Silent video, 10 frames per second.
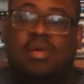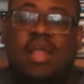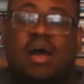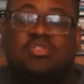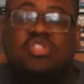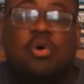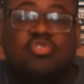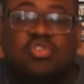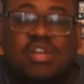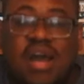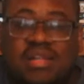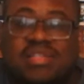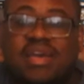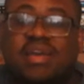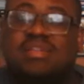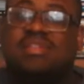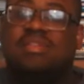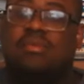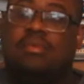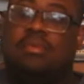Now, social
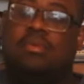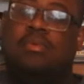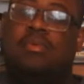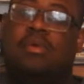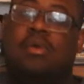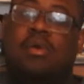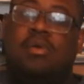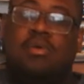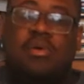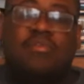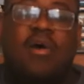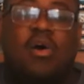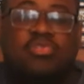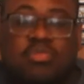context of all